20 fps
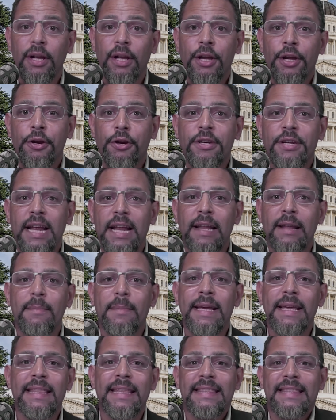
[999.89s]
You're telling
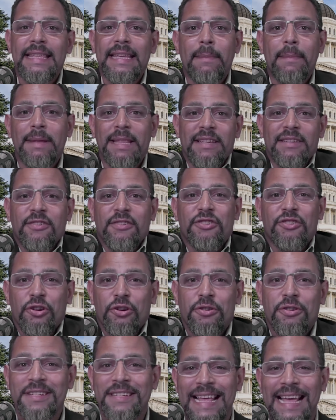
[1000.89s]
me that these are
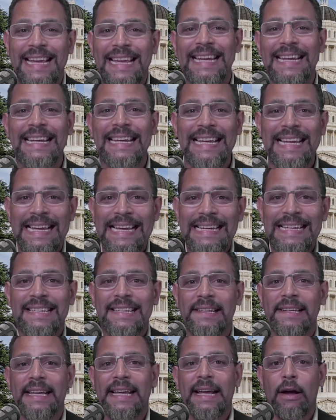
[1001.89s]
churches that can
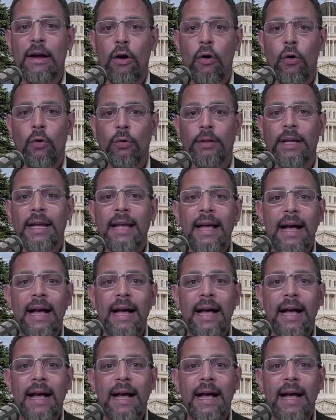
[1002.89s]
easily hold